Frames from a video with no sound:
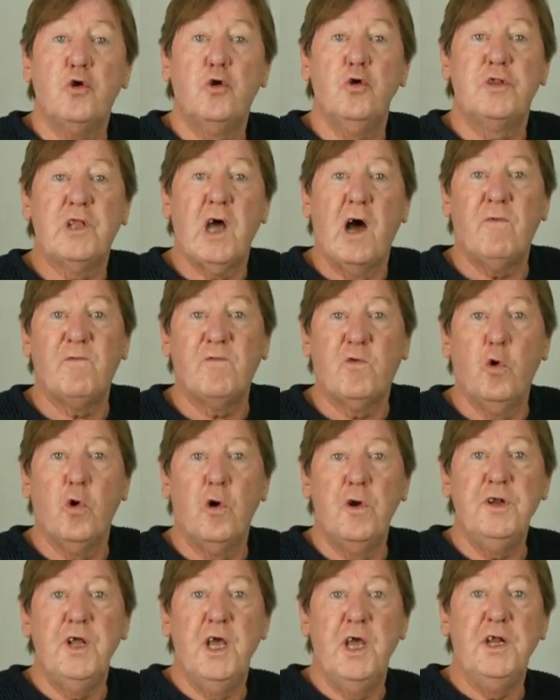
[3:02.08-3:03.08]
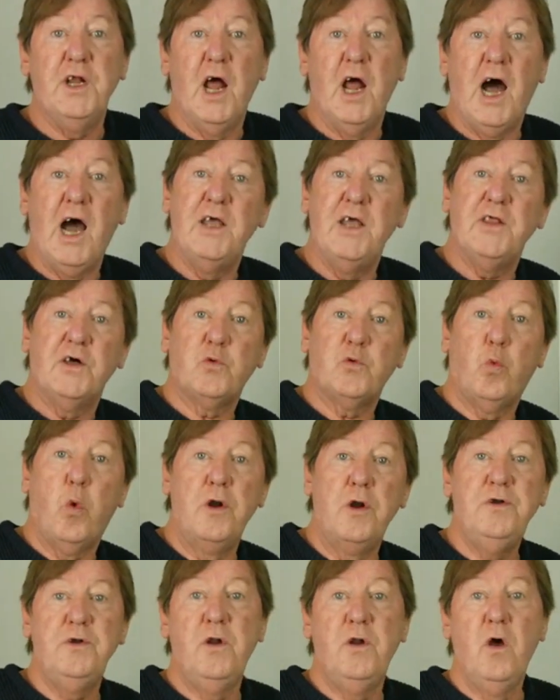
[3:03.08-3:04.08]
could have gone in either
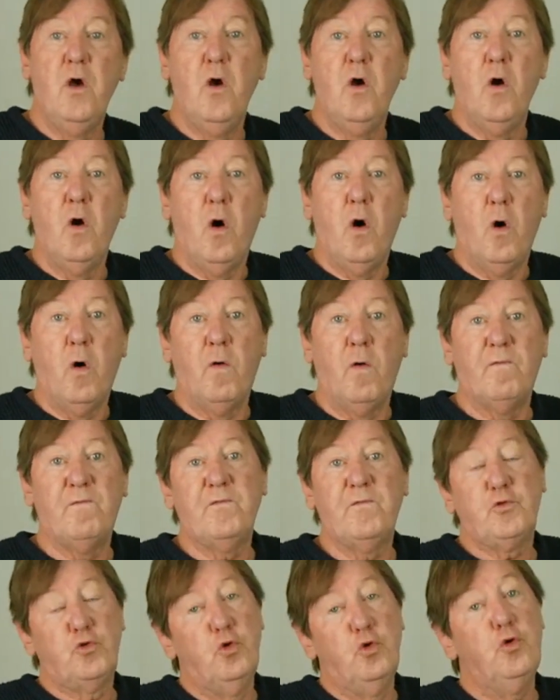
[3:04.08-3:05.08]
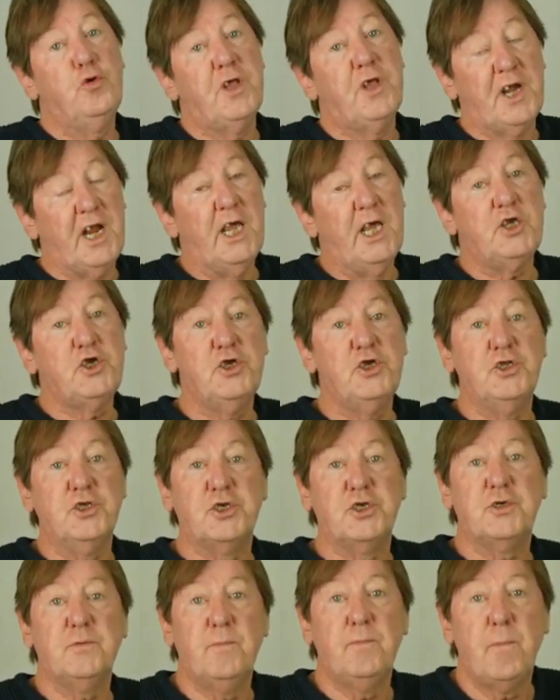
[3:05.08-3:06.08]
one of two
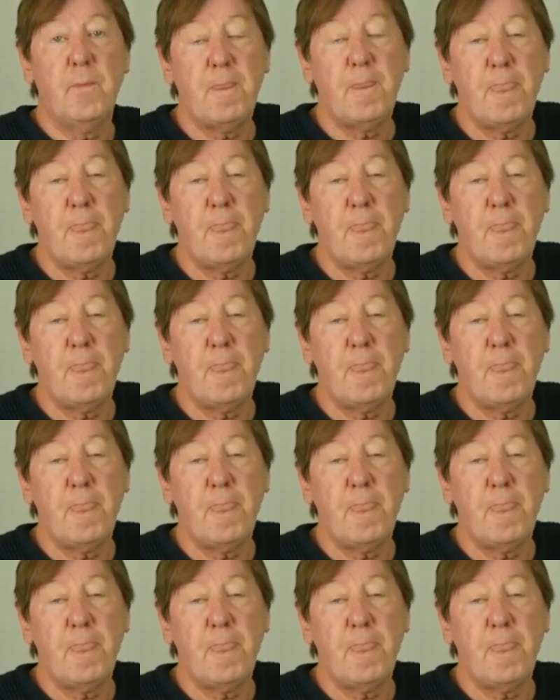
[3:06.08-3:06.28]
directions.